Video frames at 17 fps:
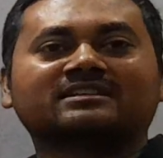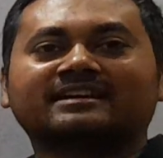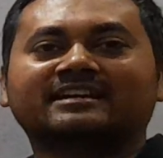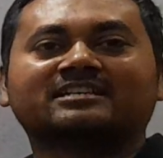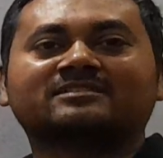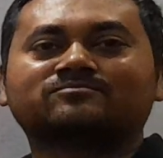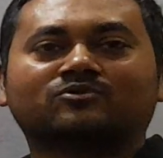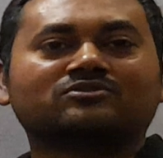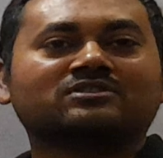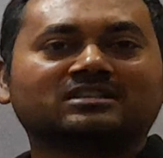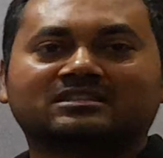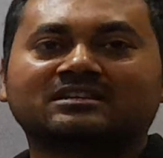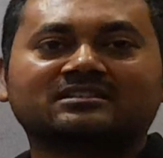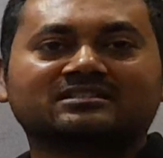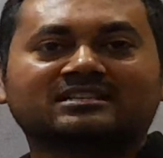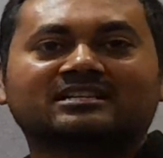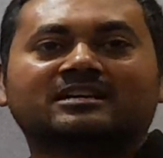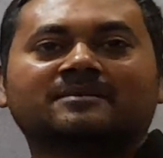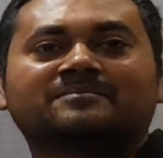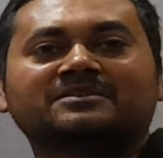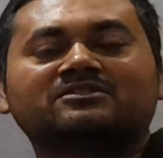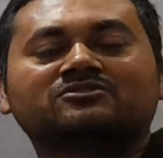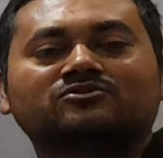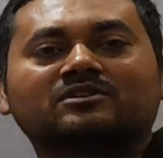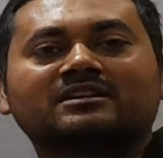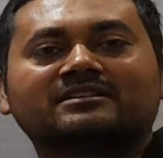as both the things are
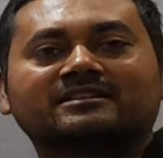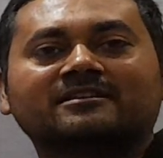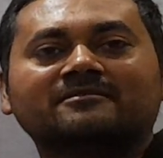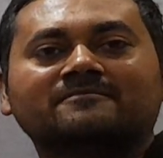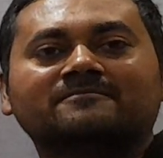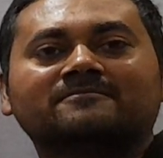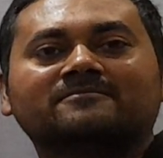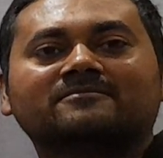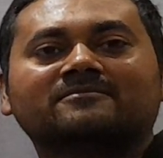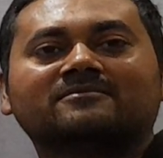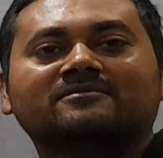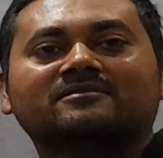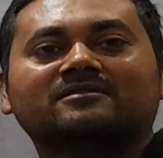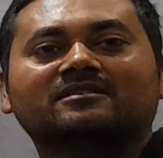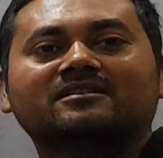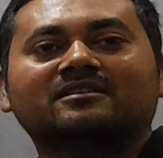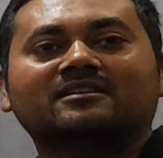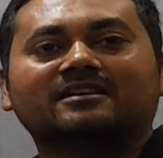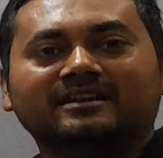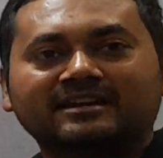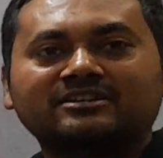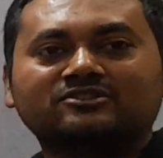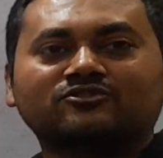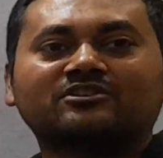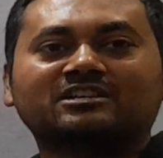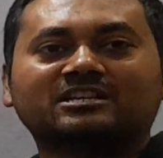happening together,
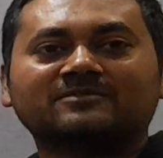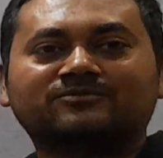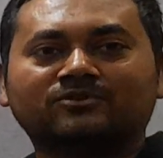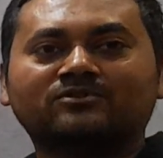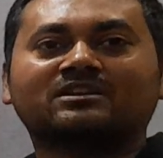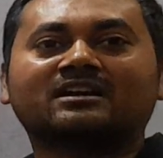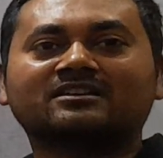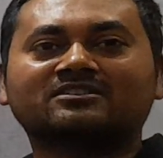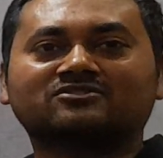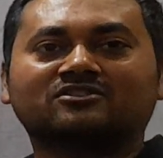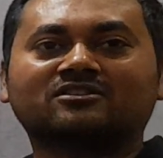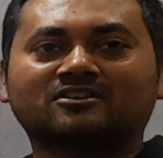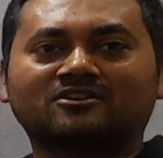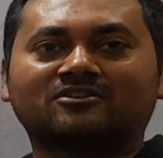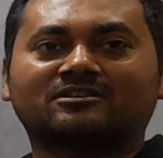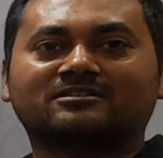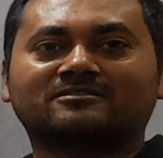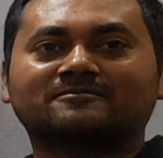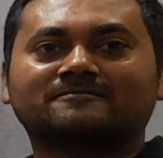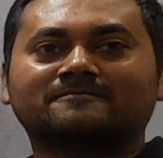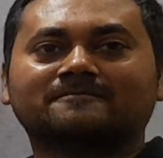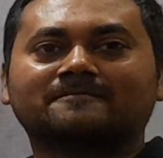in 24 hours or not?